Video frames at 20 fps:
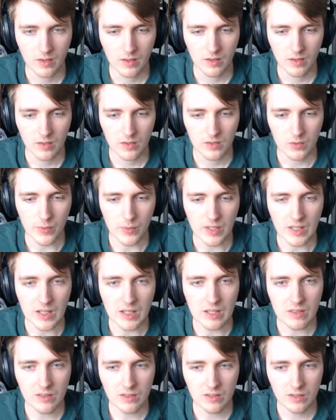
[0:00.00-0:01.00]
So we can
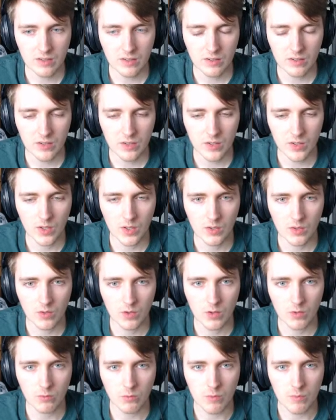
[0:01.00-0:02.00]
either
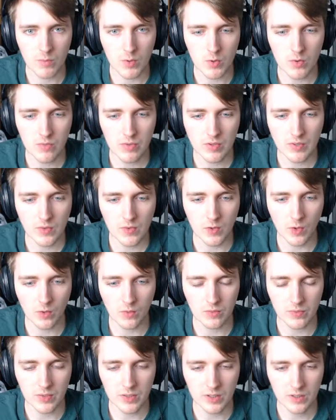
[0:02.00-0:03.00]
remove his
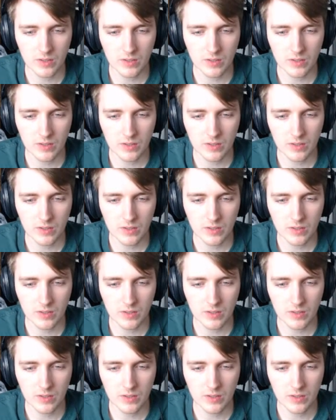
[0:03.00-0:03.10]
Dolphin